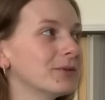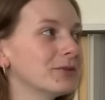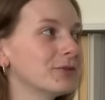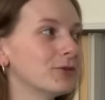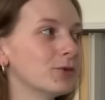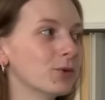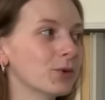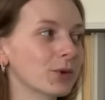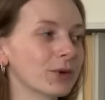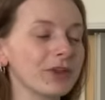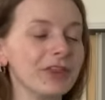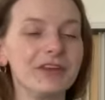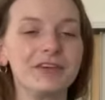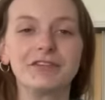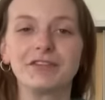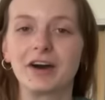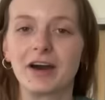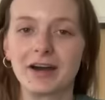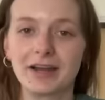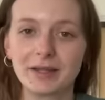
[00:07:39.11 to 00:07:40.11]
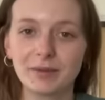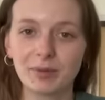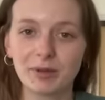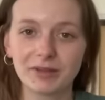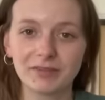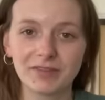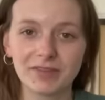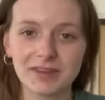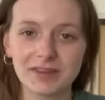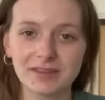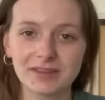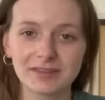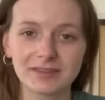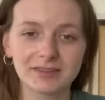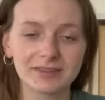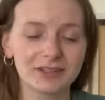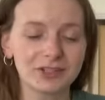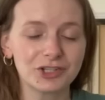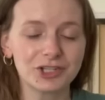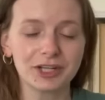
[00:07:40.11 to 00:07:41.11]
for the vibe of this
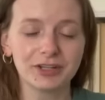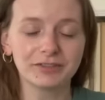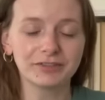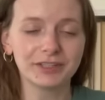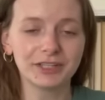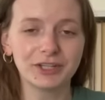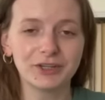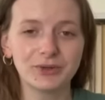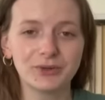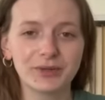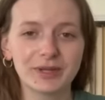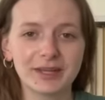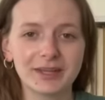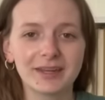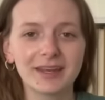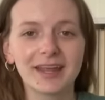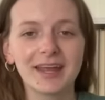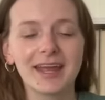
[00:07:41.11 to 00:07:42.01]
shelving unit